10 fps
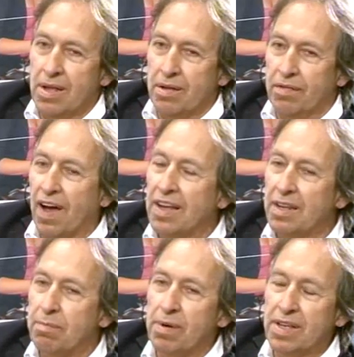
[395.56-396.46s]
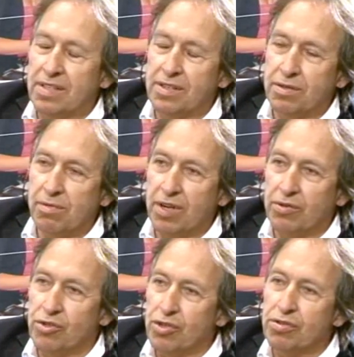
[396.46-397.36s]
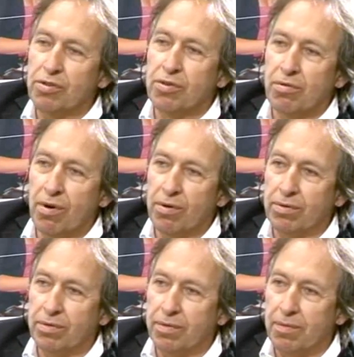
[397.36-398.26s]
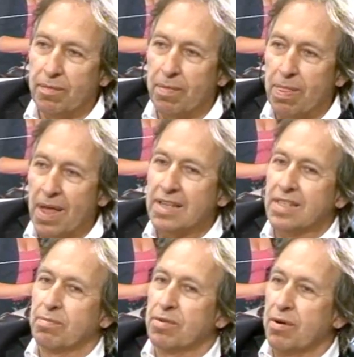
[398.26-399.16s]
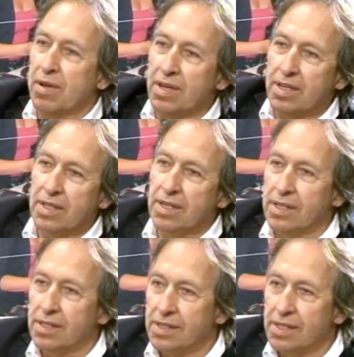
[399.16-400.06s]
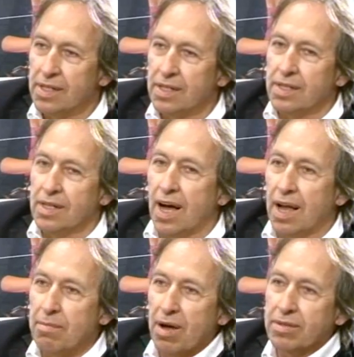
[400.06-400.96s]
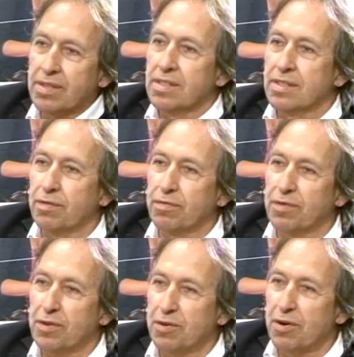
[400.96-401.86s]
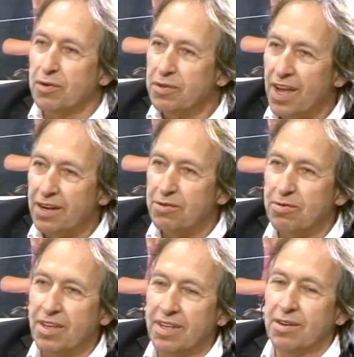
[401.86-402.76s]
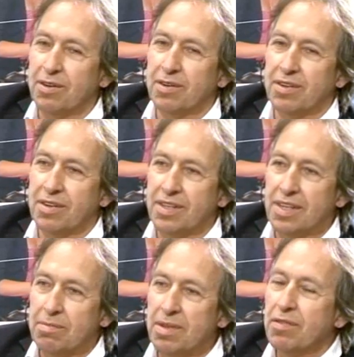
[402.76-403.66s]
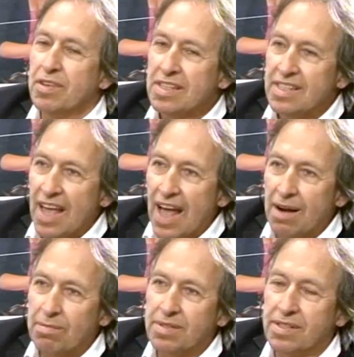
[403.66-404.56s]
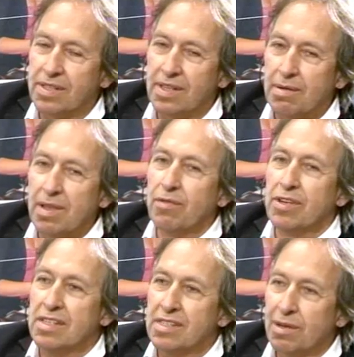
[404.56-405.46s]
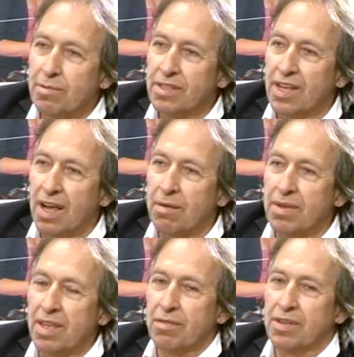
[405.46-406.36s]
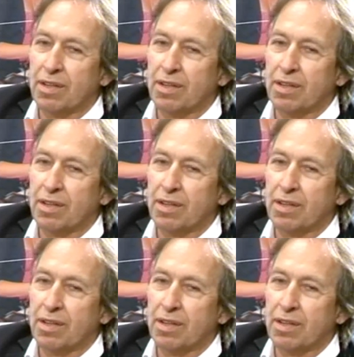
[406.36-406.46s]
Finding places where you're just on your own, except going in a high mountains of your own country, or even in the Alps, even in summertime, even at